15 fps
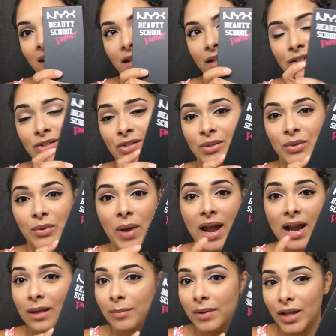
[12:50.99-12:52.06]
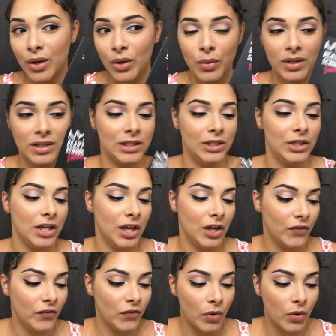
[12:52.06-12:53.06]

this to anybody who is looking